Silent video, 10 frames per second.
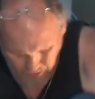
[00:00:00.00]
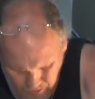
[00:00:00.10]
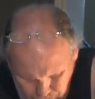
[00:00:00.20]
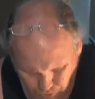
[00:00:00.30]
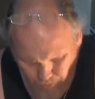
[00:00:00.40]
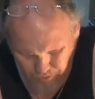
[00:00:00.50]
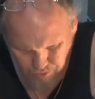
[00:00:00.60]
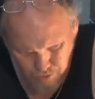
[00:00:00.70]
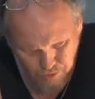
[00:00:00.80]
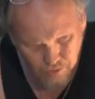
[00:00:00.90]
It's
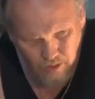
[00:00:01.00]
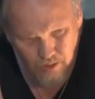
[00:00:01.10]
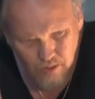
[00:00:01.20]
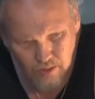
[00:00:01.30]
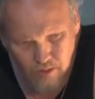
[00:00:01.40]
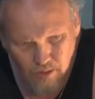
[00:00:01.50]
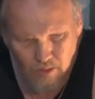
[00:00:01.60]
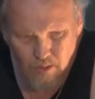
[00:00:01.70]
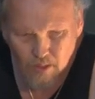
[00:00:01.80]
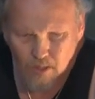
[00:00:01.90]
going to
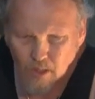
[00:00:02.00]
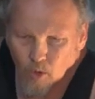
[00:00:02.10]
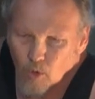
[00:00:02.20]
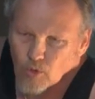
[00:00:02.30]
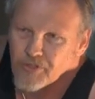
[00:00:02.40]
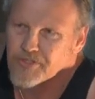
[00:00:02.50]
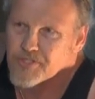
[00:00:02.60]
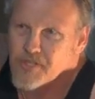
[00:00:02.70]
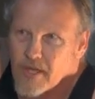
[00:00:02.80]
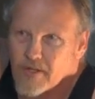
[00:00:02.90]
hold
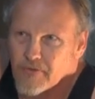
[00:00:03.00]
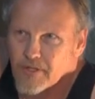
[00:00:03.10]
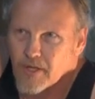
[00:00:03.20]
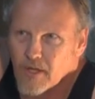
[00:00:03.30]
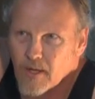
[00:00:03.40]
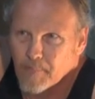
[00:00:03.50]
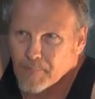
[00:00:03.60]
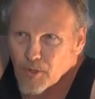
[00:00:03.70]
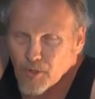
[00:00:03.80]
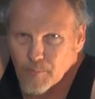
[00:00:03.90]
inside of it a
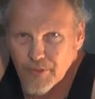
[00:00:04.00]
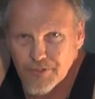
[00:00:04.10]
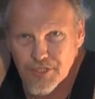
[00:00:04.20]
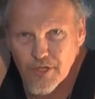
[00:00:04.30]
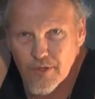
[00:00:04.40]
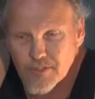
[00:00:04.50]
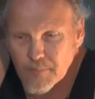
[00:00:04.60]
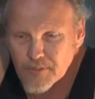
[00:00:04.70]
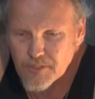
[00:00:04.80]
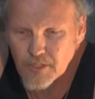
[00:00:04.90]
bulb that generates a
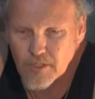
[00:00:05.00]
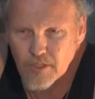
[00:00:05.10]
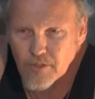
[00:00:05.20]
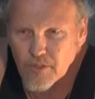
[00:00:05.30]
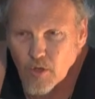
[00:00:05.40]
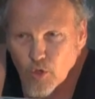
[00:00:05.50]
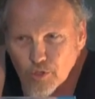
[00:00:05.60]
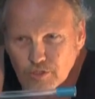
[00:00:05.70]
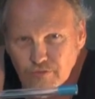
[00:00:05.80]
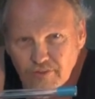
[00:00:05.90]
particular
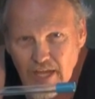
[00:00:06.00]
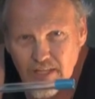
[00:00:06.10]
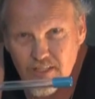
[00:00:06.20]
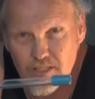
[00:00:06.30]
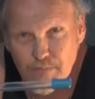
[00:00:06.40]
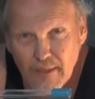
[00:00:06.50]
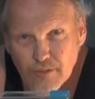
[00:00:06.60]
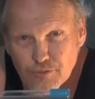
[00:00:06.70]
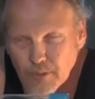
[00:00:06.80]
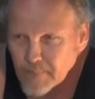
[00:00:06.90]
ultraviolet
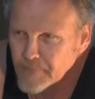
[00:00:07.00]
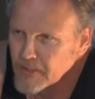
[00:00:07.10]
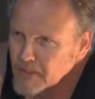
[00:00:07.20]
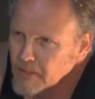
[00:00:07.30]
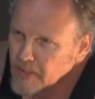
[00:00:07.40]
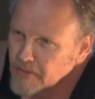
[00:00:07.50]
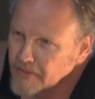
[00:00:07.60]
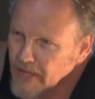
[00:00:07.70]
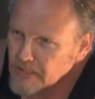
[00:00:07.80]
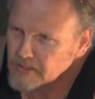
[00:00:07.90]
spectrum
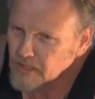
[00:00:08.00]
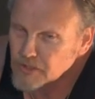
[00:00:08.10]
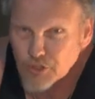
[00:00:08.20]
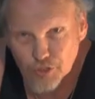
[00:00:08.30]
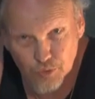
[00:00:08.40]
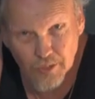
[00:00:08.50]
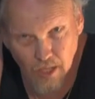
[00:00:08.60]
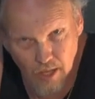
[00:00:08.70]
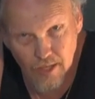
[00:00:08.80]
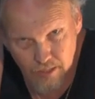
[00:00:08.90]
that uh, to you and
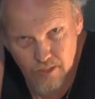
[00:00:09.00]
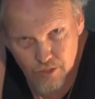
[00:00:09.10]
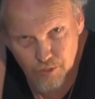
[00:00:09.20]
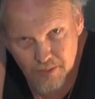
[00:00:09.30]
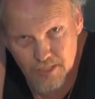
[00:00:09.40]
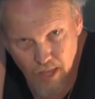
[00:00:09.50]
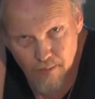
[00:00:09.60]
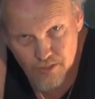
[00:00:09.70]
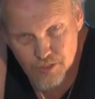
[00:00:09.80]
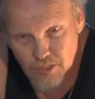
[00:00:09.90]
I could be
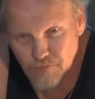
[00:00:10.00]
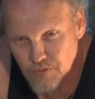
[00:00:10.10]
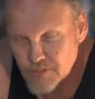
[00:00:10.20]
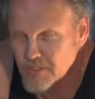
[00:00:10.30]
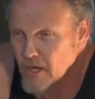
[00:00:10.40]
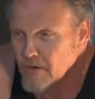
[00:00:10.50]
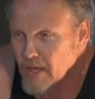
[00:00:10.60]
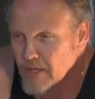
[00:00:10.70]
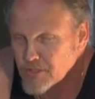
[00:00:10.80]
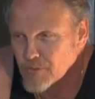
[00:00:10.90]
damaging if you stared
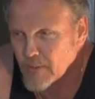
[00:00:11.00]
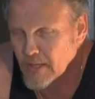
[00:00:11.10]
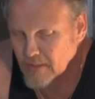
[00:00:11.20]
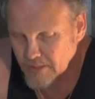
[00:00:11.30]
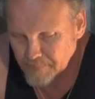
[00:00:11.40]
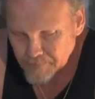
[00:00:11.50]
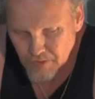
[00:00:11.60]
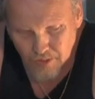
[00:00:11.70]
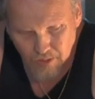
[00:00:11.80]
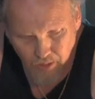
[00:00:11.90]
at it directly.
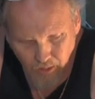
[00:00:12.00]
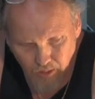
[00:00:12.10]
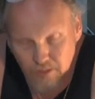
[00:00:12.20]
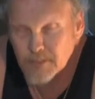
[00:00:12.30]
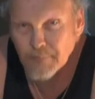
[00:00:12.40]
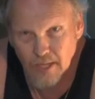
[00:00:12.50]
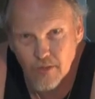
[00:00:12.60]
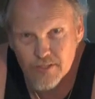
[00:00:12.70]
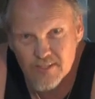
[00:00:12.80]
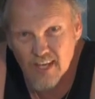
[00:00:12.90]
Uh, to
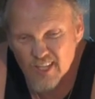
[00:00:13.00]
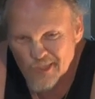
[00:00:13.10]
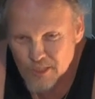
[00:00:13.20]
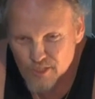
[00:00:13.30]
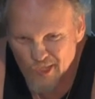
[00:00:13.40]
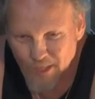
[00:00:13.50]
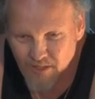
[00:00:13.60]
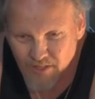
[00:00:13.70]
parasites, it's